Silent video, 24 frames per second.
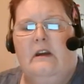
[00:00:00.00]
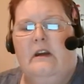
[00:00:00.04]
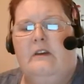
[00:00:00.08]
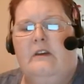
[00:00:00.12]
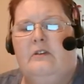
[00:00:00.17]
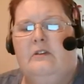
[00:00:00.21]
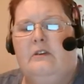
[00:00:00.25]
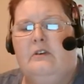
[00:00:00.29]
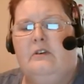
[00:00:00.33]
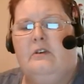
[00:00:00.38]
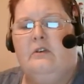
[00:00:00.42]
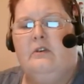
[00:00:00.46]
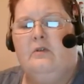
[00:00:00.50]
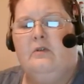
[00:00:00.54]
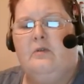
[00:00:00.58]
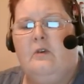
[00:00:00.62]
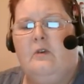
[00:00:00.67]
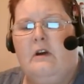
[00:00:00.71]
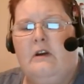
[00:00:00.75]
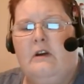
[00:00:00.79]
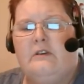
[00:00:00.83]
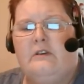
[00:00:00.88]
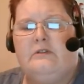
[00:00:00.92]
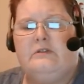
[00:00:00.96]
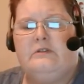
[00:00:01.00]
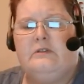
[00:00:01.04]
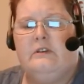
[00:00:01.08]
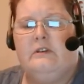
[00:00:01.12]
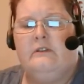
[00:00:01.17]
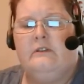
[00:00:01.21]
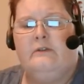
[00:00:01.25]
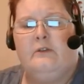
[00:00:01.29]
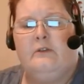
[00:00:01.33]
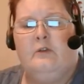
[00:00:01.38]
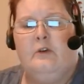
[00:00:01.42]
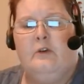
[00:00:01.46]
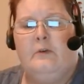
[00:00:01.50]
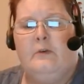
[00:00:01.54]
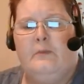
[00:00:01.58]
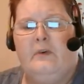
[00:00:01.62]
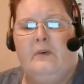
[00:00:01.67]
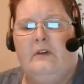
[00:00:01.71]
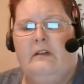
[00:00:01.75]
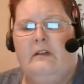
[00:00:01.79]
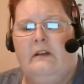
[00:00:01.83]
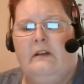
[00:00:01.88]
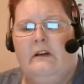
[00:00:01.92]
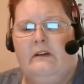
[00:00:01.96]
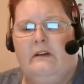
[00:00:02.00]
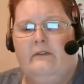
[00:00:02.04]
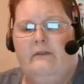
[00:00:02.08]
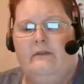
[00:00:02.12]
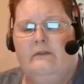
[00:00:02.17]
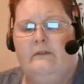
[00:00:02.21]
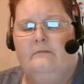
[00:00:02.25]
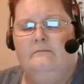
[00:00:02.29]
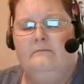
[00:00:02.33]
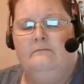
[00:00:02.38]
In the crush of corporate life,